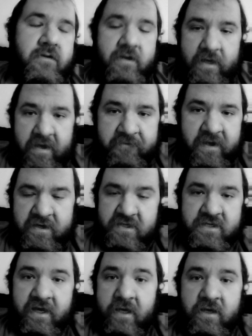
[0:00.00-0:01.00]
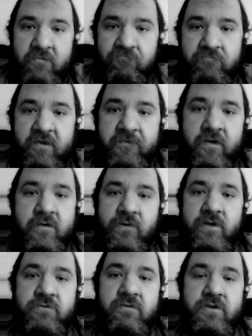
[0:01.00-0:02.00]
have they decided if they're
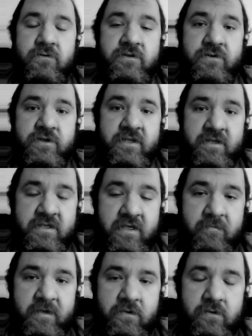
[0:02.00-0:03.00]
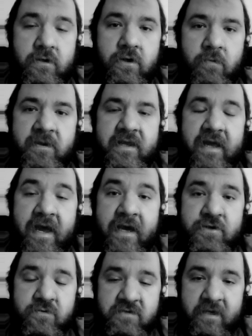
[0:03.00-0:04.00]
going to endorse Kristen Sinema or go with the
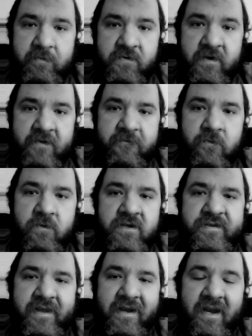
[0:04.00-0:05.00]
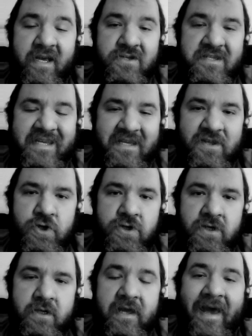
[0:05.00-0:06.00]
actual Democrat for once that can actually get their